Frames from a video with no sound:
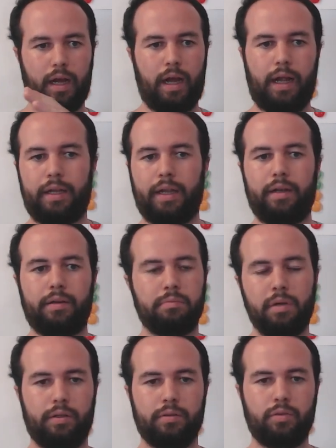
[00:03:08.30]
then
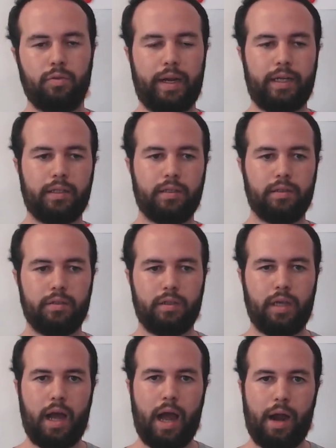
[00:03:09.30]

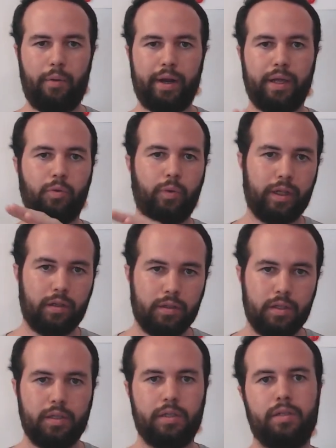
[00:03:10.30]
the array will
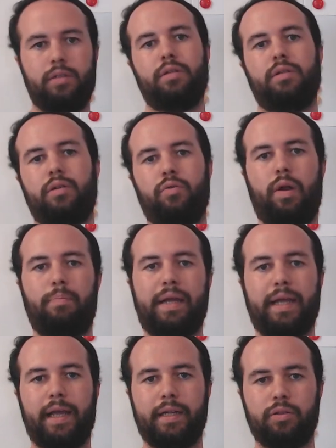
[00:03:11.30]

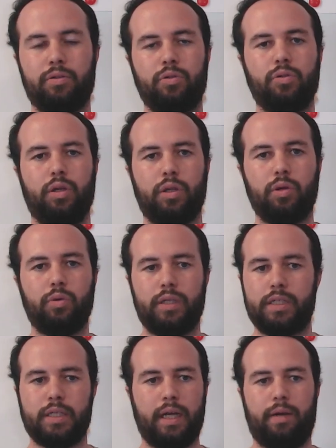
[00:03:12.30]
replicate to the new
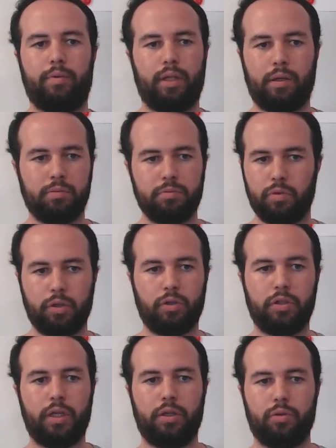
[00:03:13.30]
disk and everything. We'll
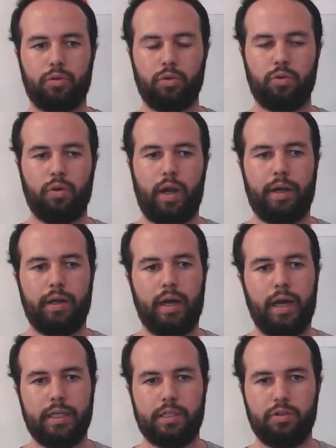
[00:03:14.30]
continue to run
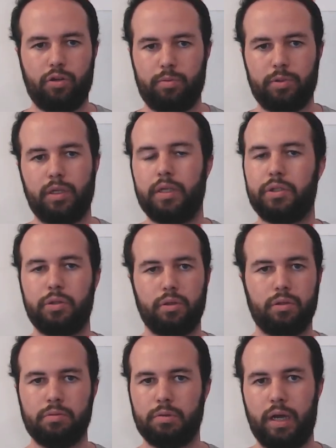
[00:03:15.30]
as normal, and you
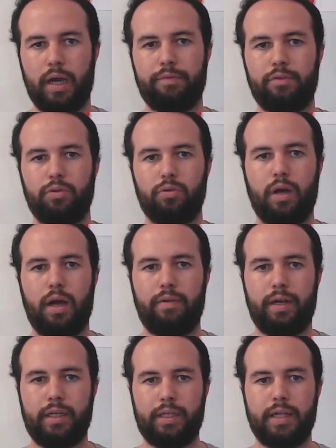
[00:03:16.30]
don't have to have
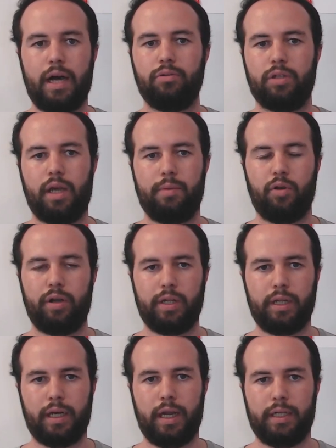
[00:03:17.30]
any downtime or
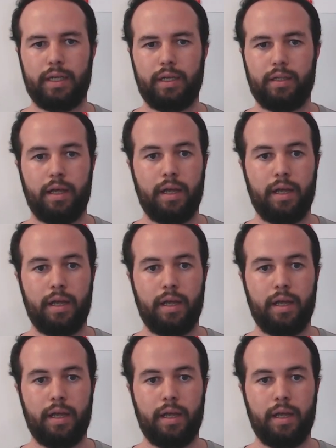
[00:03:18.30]
anything like that.